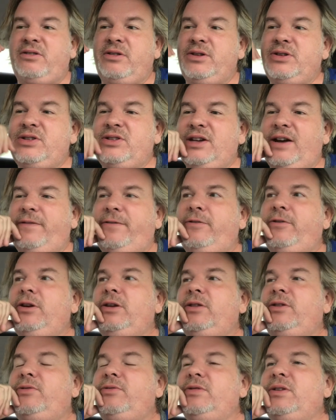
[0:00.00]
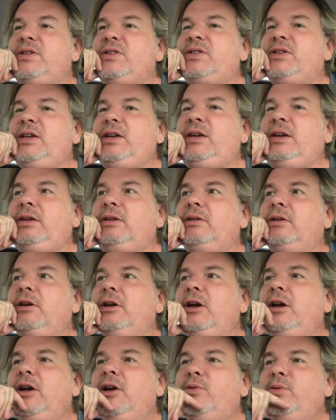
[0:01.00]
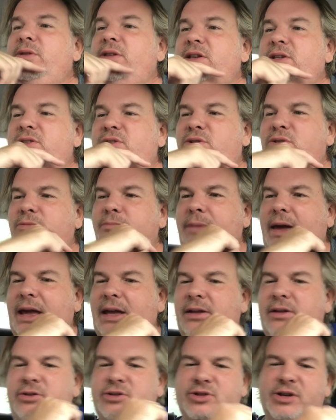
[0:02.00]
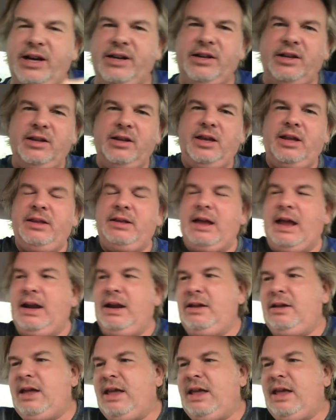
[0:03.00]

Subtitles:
He's suffering through this scene with these two men trying to...